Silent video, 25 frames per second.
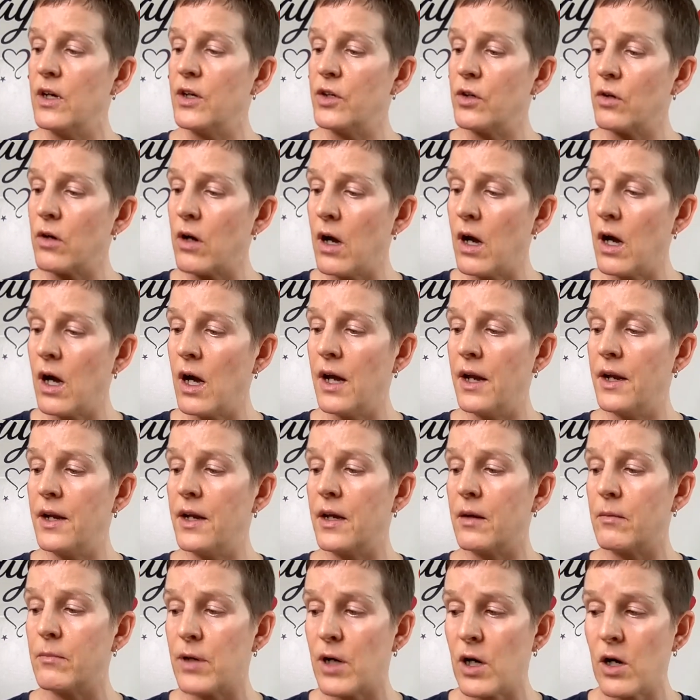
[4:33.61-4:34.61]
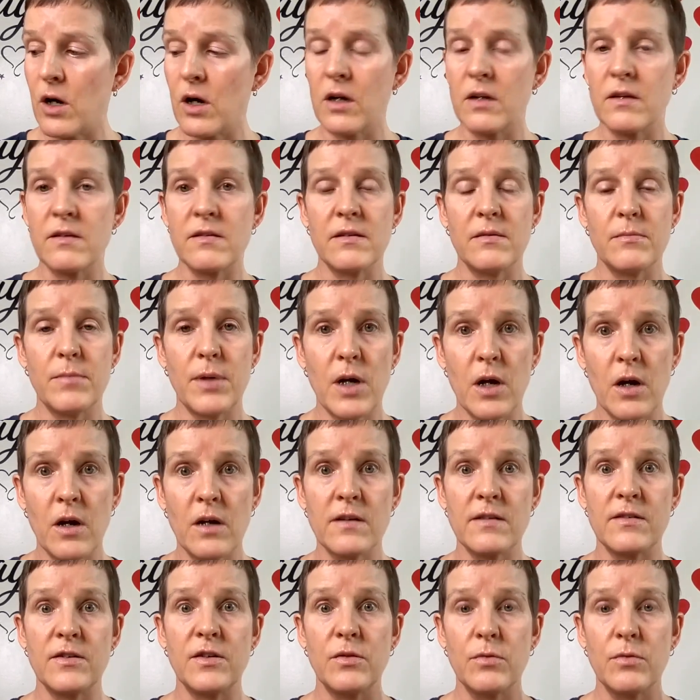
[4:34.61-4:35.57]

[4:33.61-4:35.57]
You're hiding parts and parts.